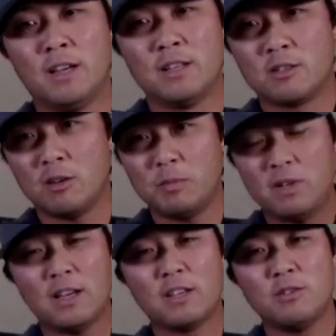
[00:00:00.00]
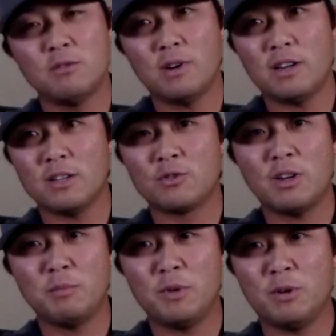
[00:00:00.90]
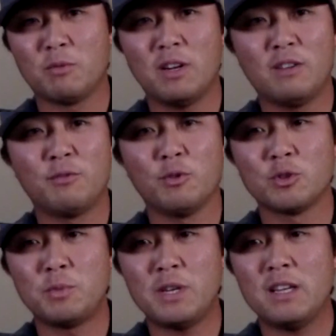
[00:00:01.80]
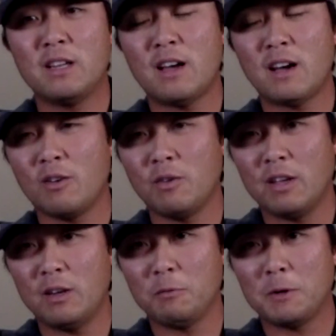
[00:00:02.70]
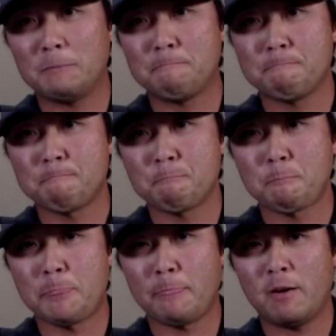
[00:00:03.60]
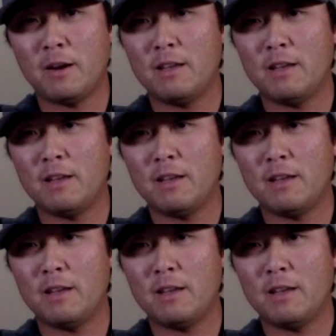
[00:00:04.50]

It's going to be like you on a treadmill running full speed and not going anywhere, right?